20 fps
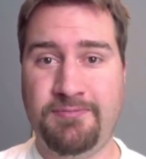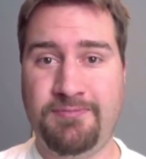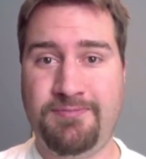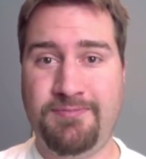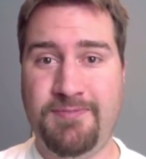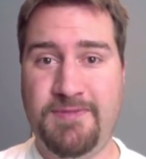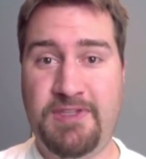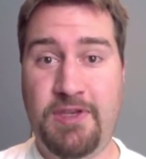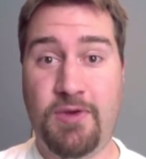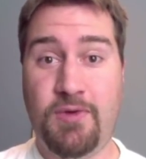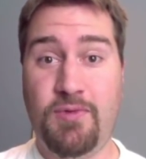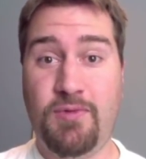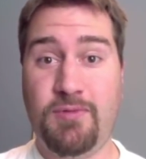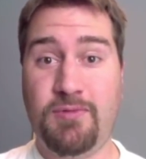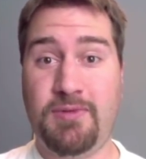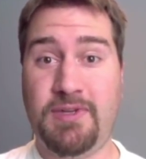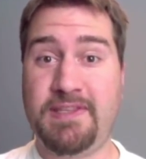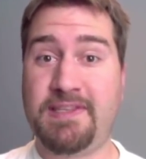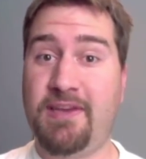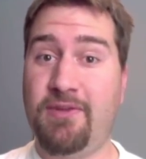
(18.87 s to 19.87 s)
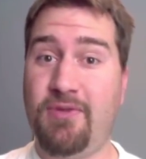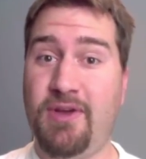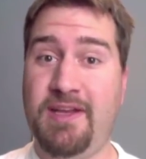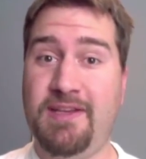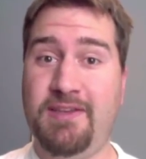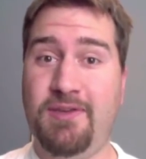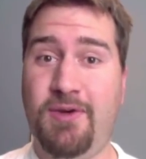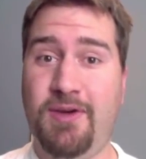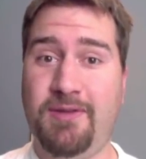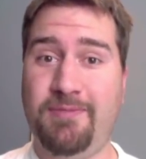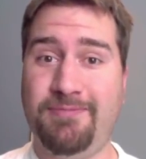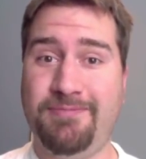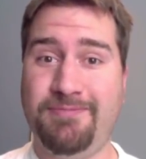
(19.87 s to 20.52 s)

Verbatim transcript: So let's get right to it.